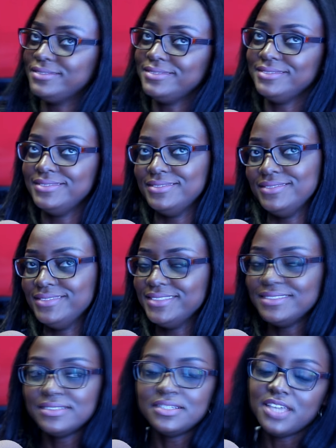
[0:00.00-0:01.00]

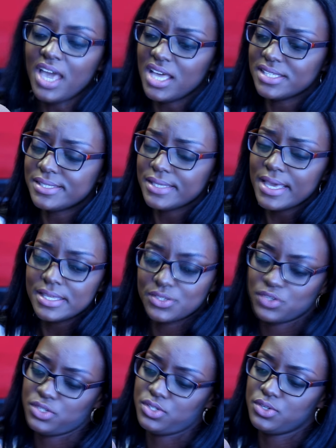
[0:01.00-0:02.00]
yes,
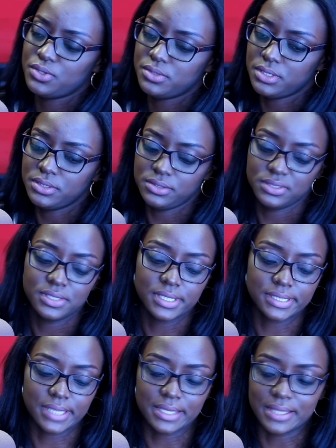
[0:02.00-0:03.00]
yes, Crystal.
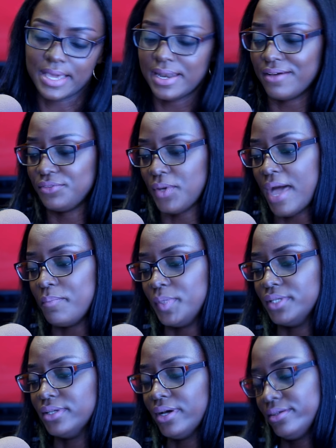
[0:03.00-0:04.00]
Things like that have are to
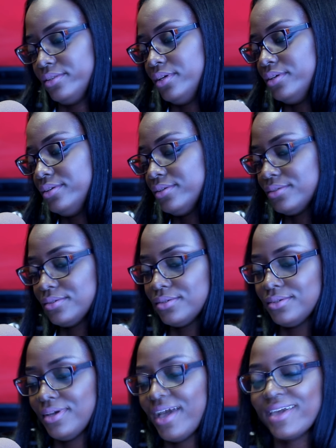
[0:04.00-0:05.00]
happen. someone
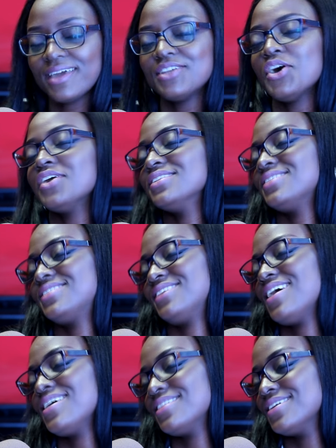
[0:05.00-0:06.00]
serious? I cannot
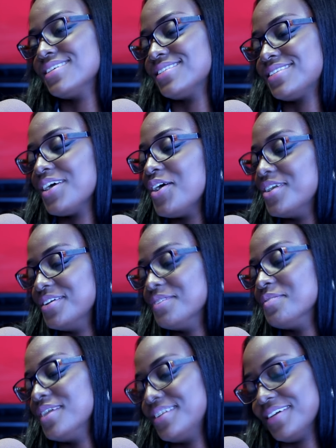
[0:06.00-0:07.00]
say this on
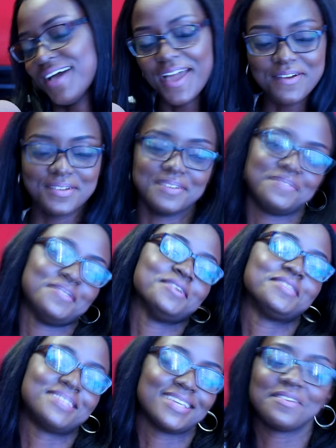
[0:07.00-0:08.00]
Why radio. Not? I
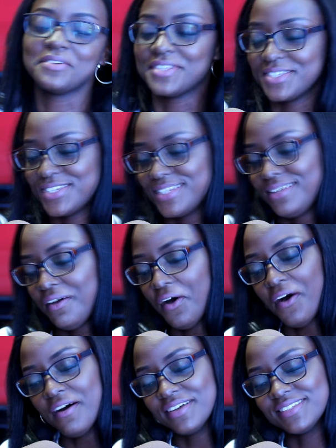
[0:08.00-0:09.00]
refuse to give you this
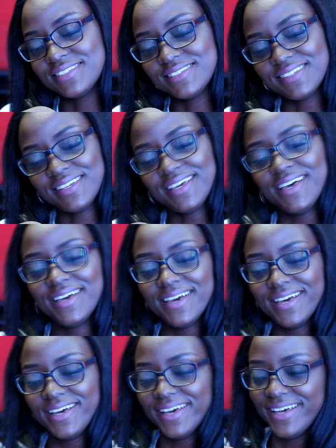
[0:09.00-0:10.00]
goss.
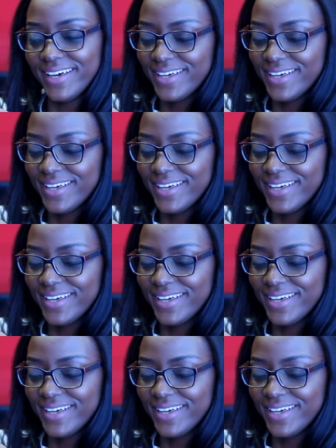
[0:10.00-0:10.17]
Come